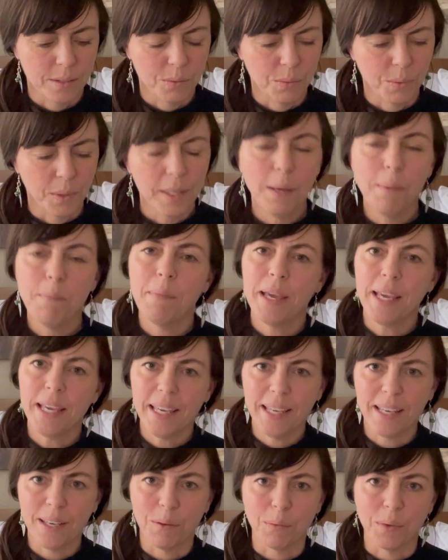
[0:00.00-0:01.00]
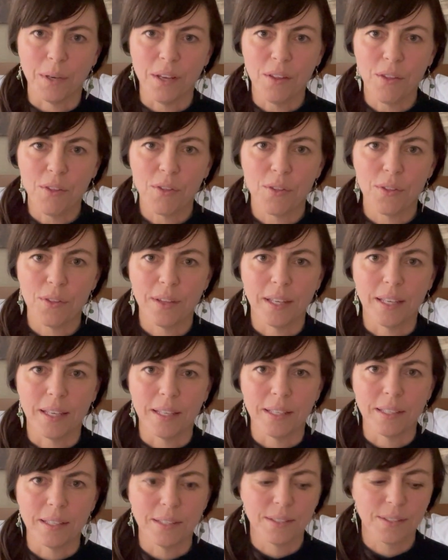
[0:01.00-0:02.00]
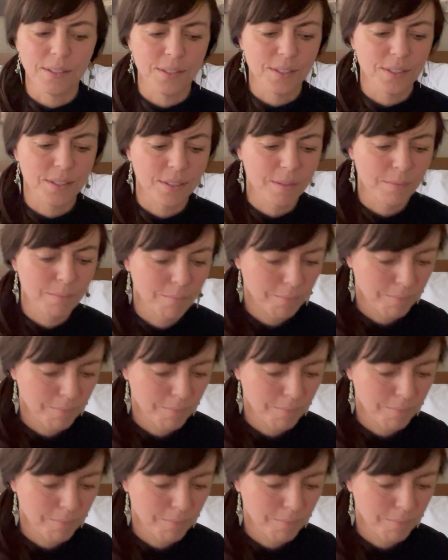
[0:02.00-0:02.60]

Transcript: what I'm making it with is